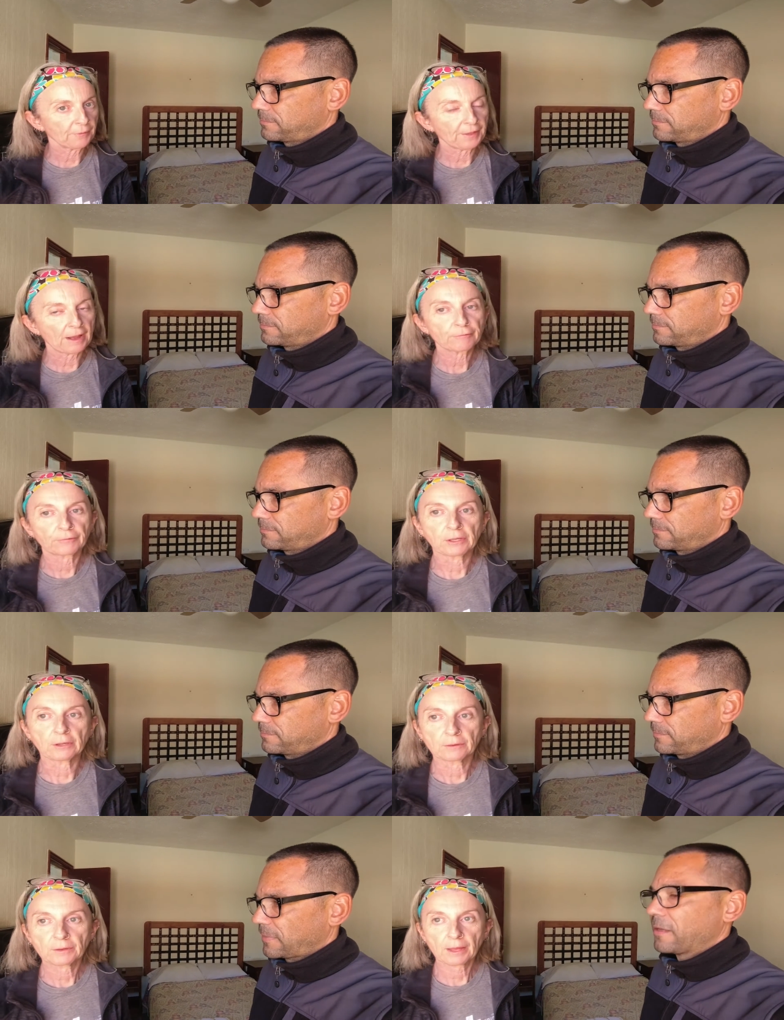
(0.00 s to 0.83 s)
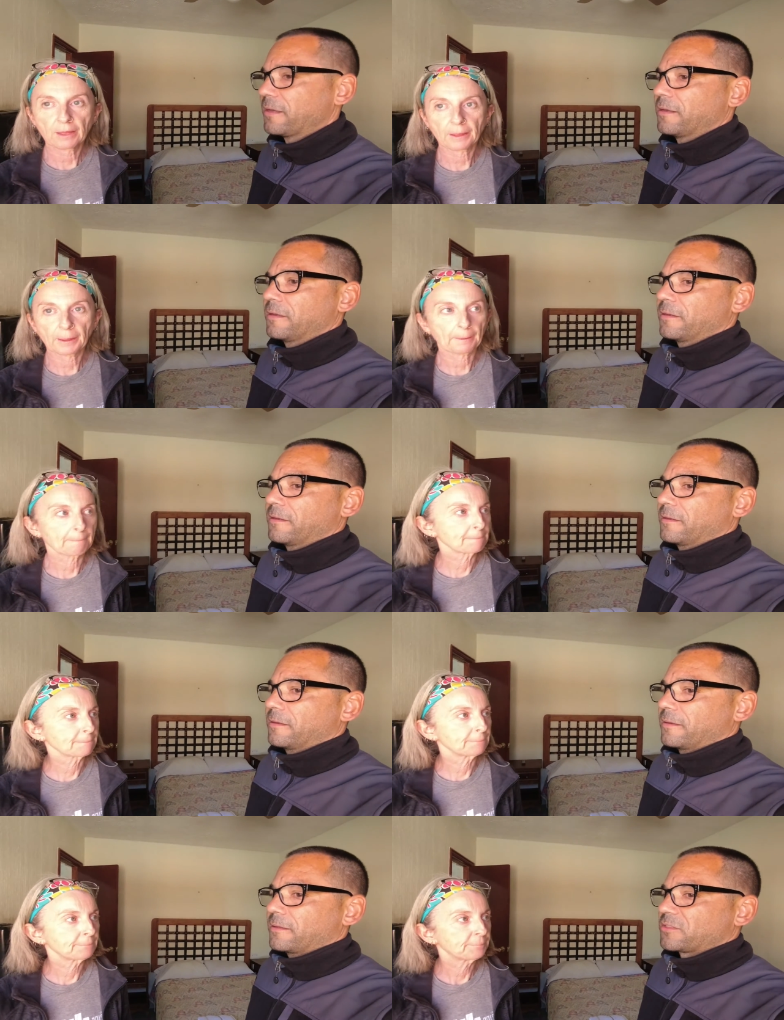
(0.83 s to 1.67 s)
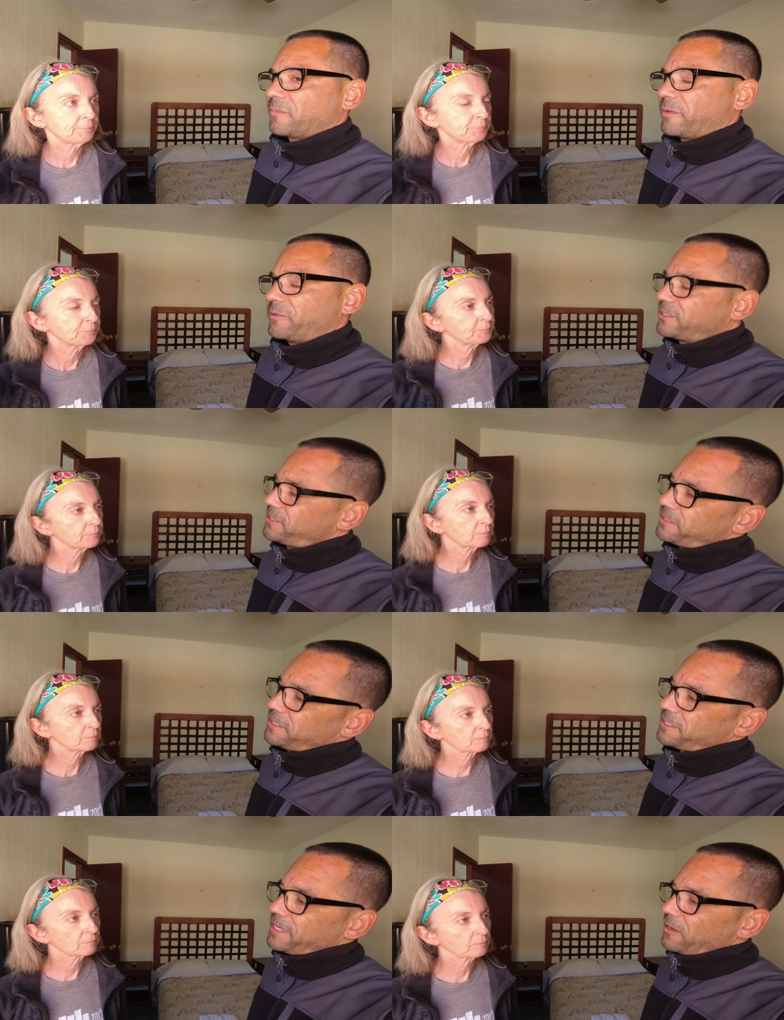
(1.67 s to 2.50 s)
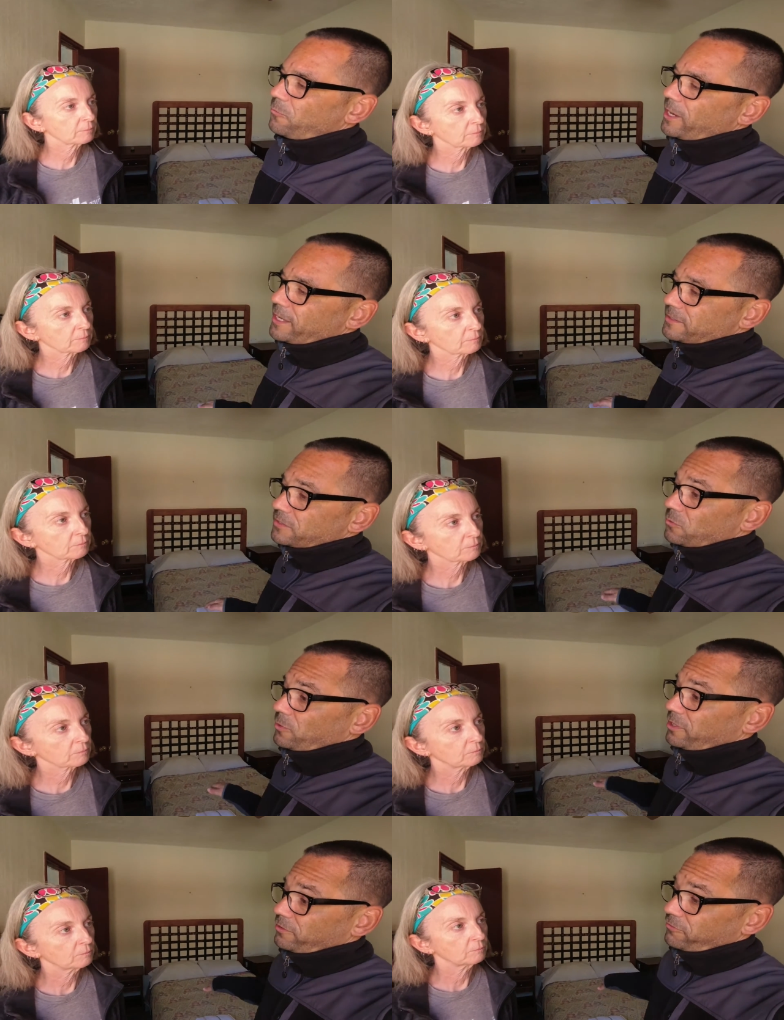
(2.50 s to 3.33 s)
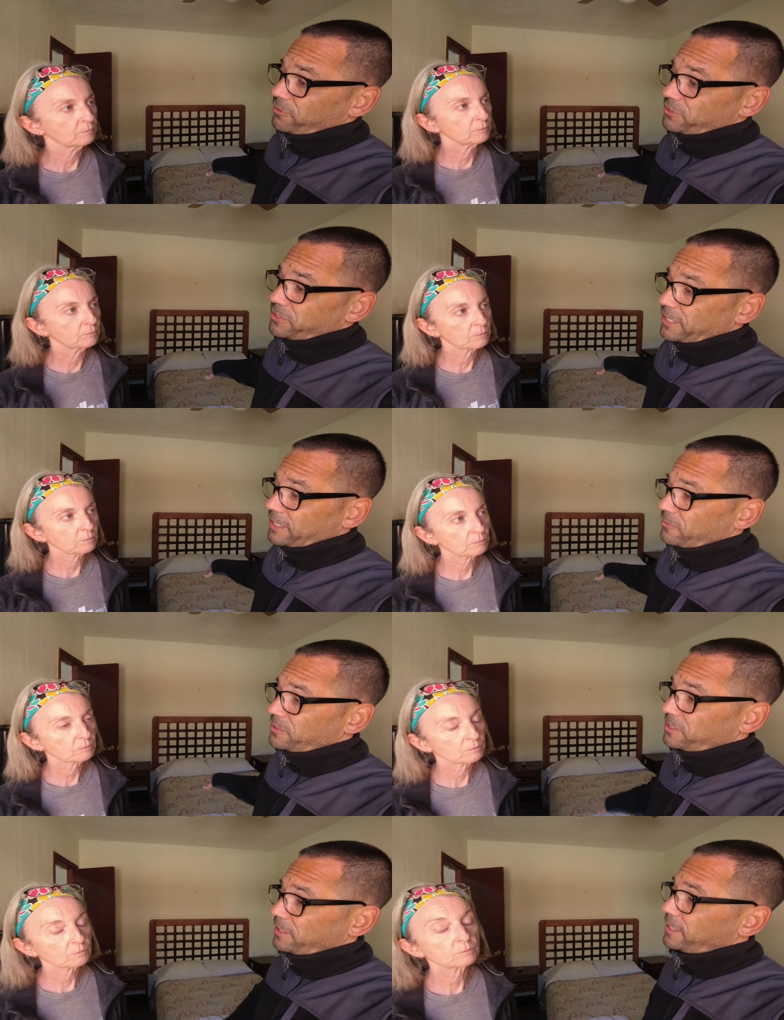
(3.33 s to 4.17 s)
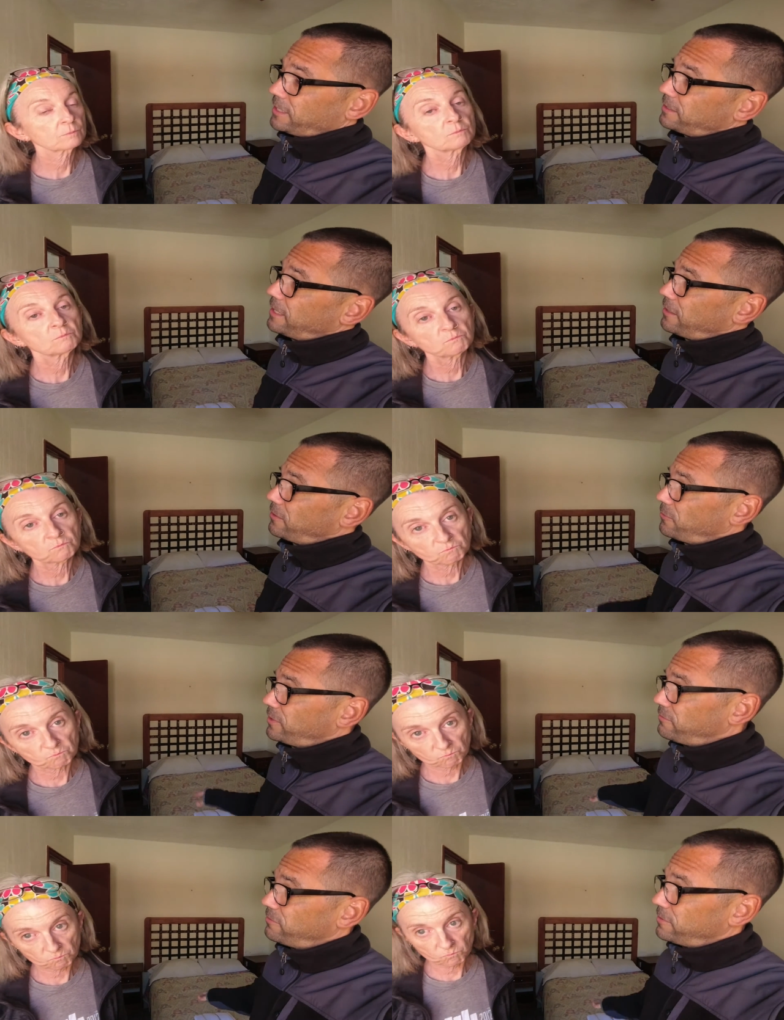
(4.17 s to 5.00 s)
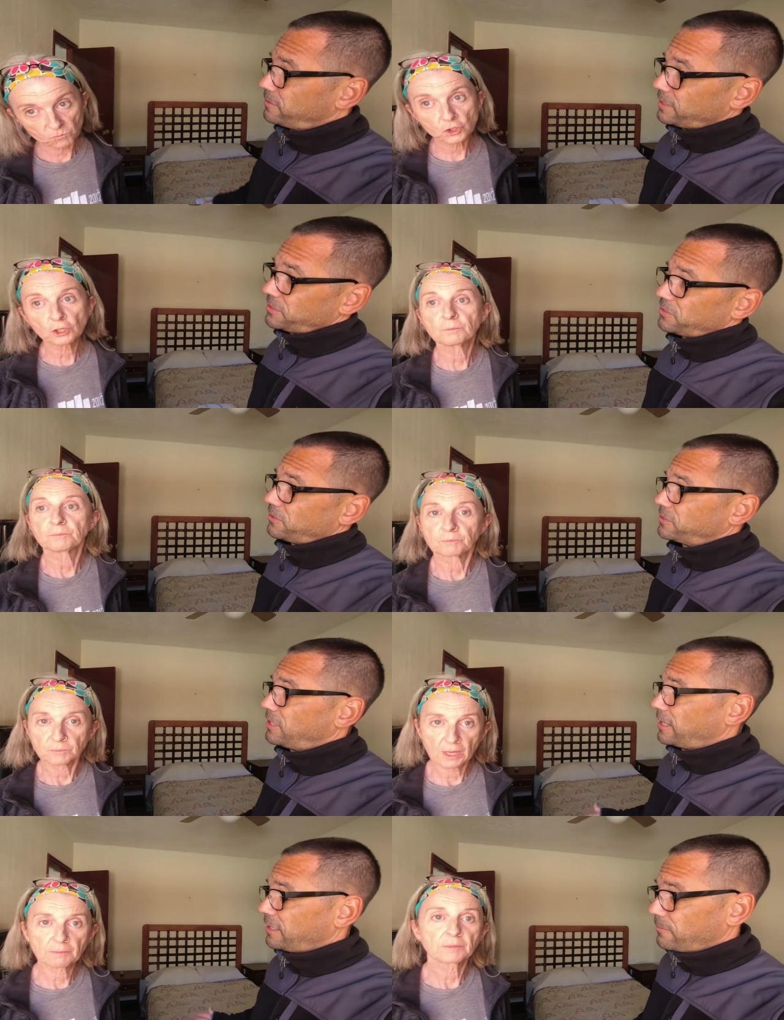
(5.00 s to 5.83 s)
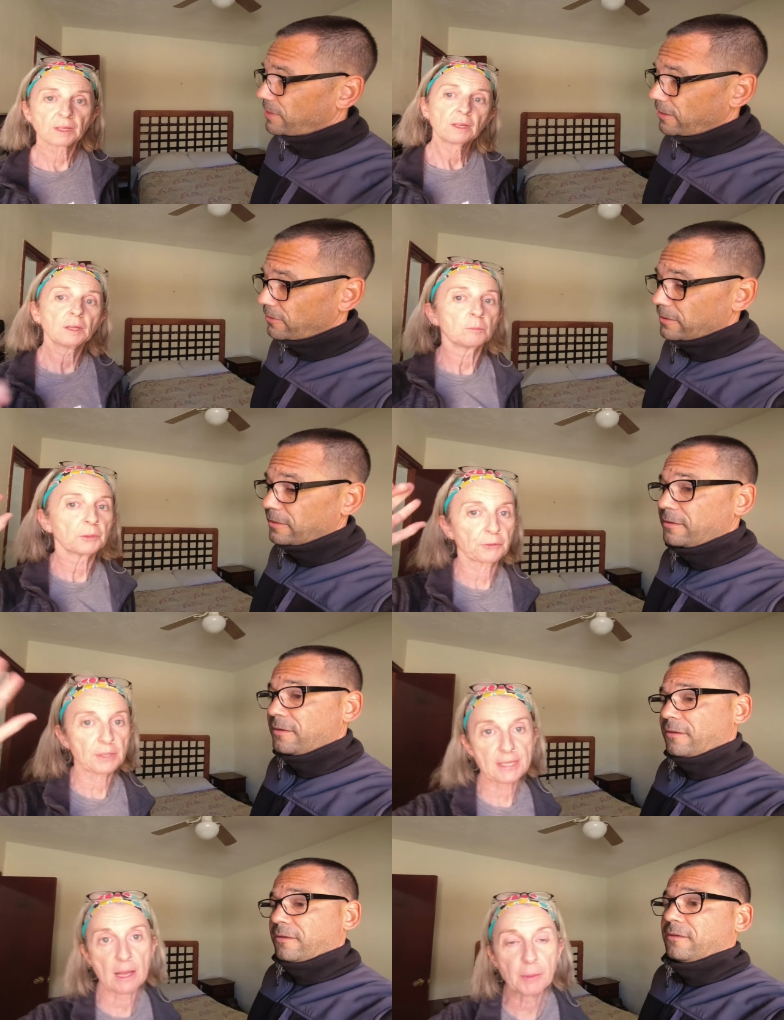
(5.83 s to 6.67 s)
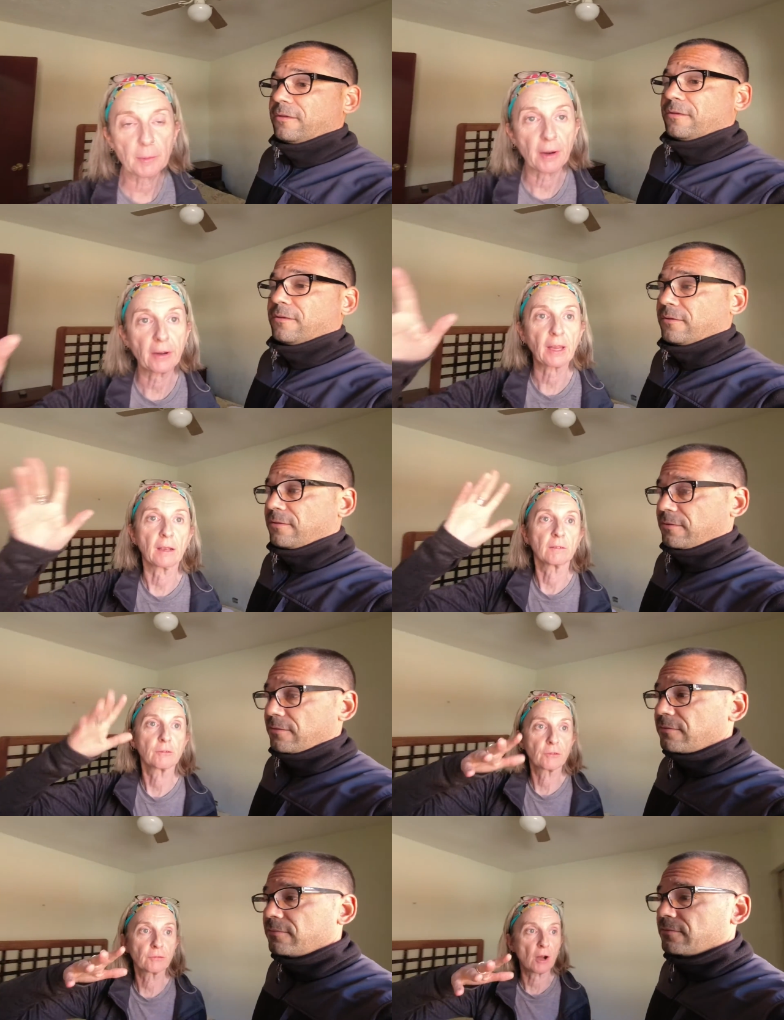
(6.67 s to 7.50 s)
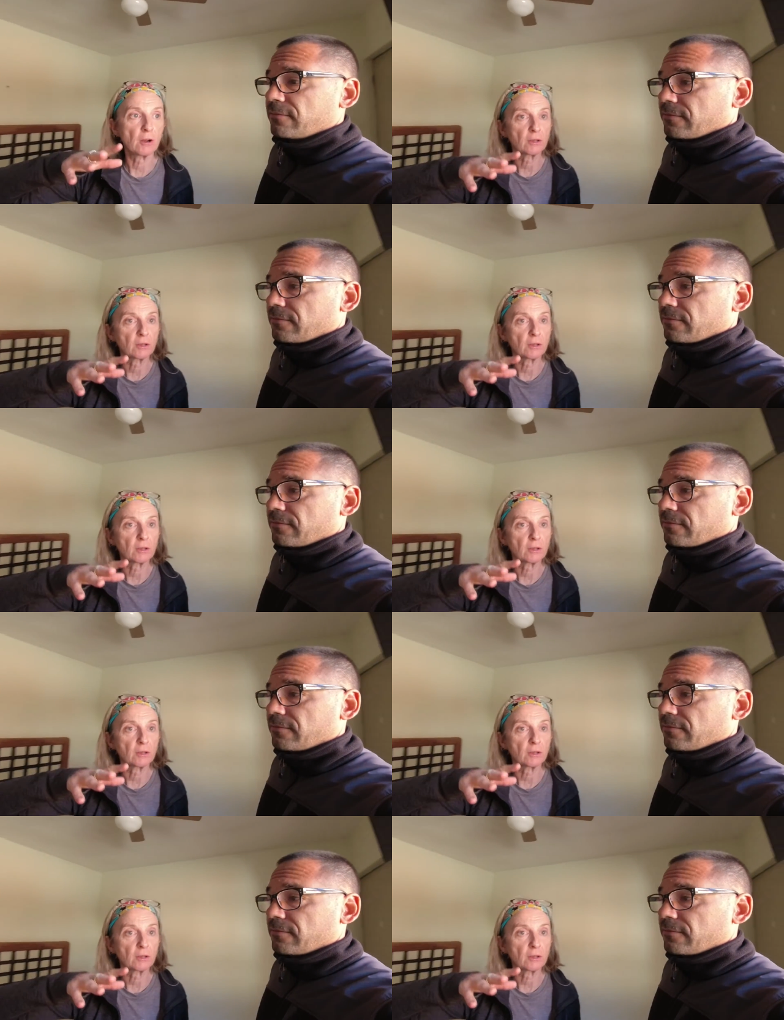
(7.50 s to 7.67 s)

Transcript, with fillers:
Speaker 1: about that for you.
Speaker 2: So maybe this is a segue into what our first night was like now that we've
Speaker 1: start talking about. But there is ample parking. If you've